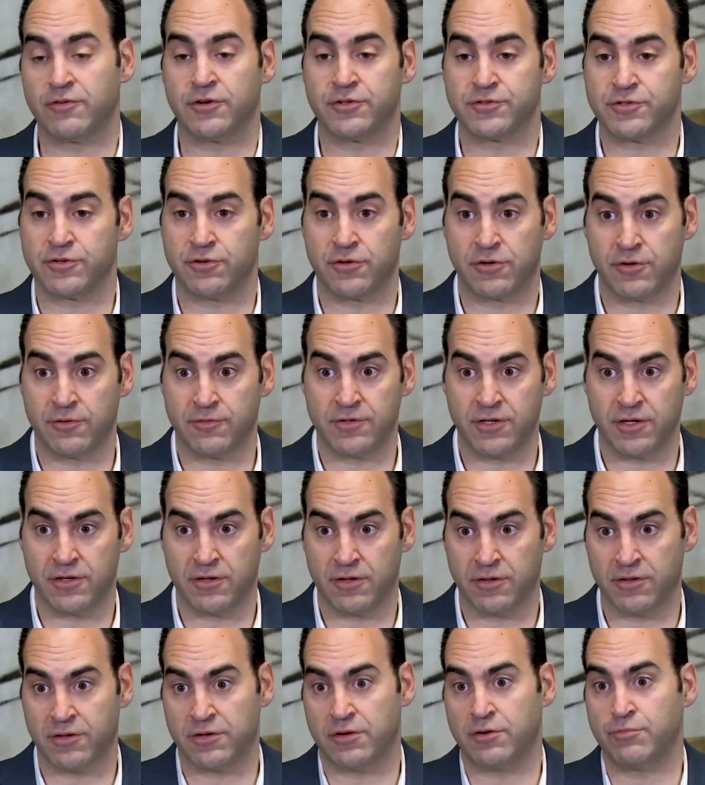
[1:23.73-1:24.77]
alternative
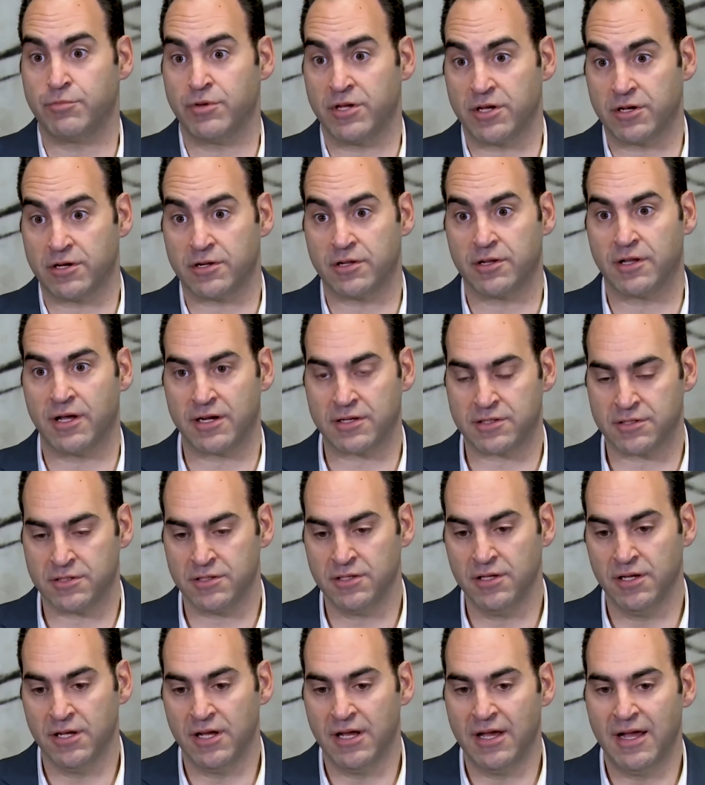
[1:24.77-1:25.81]
data that are being
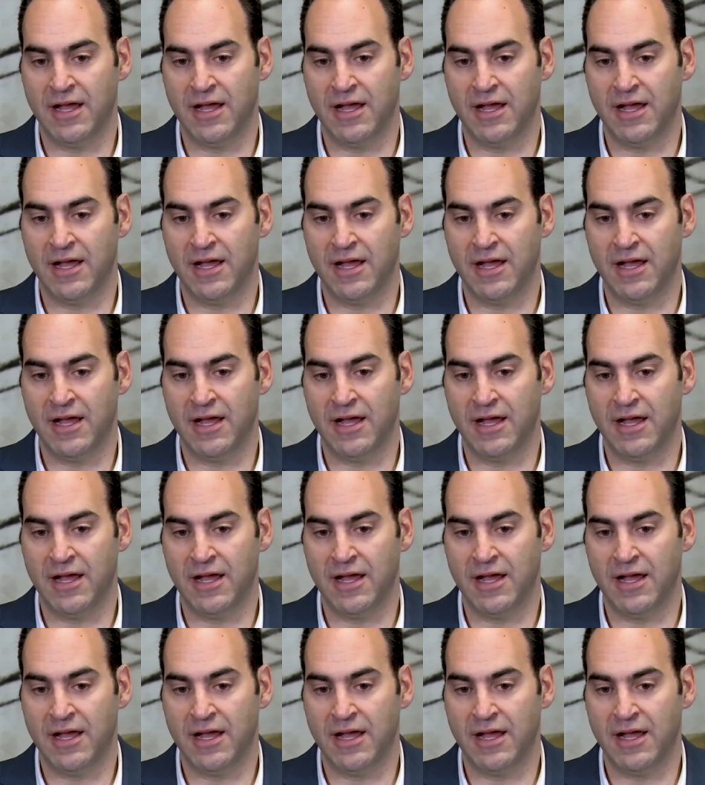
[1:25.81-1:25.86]
collected?